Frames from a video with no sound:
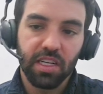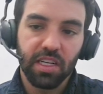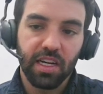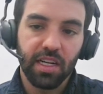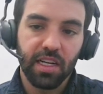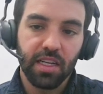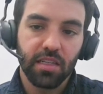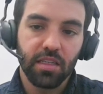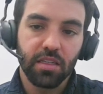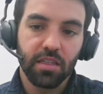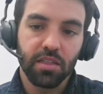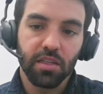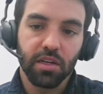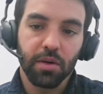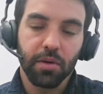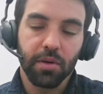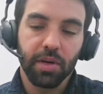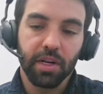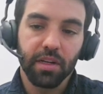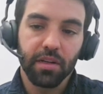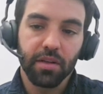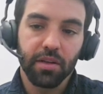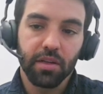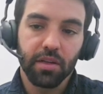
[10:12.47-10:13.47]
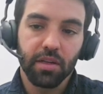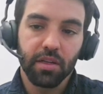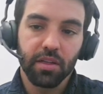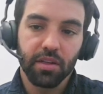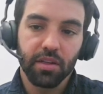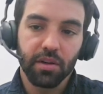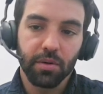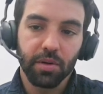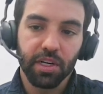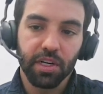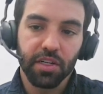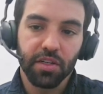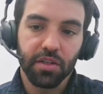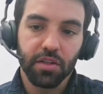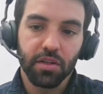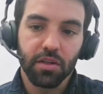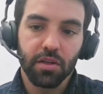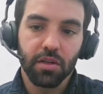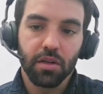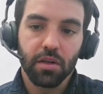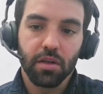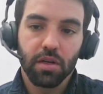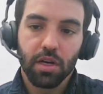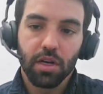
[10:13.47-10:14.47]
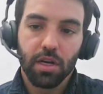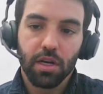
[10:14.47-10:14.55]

KNX integration,